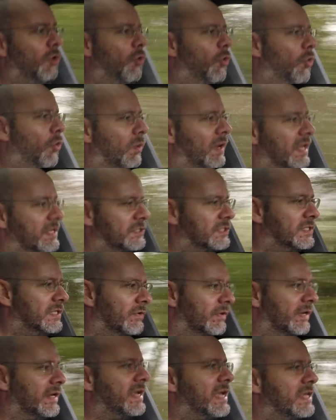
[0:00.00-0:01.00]
all that
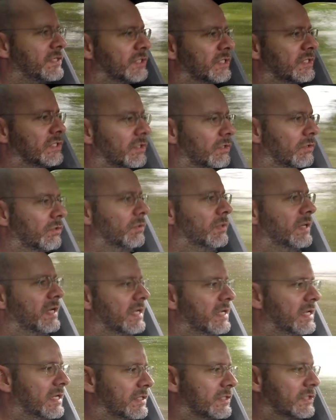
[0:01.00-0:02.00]
steering has to do
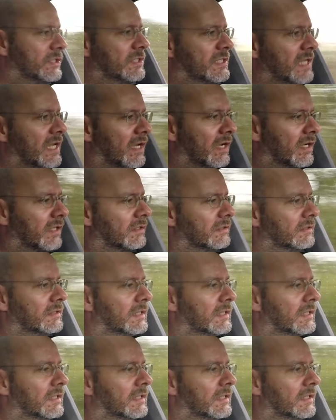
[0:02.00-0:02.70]
is steer.